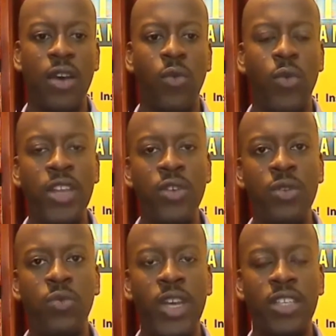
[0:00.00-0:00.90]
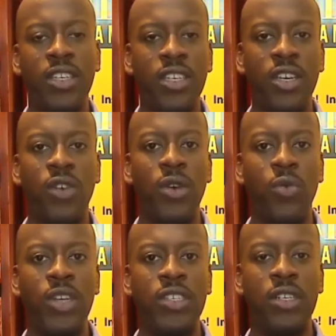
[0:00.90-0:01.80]
When you went to Erie,
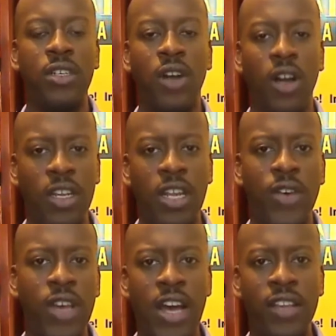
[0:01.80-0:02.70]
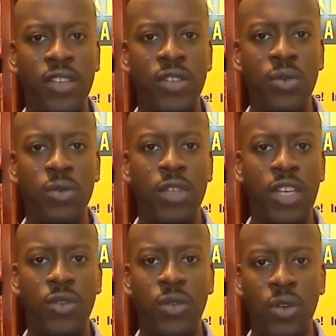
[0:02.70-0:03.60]
was it culinary arts that
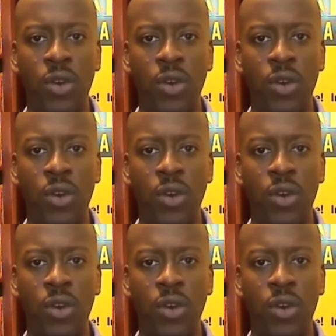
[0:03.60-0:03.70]
you took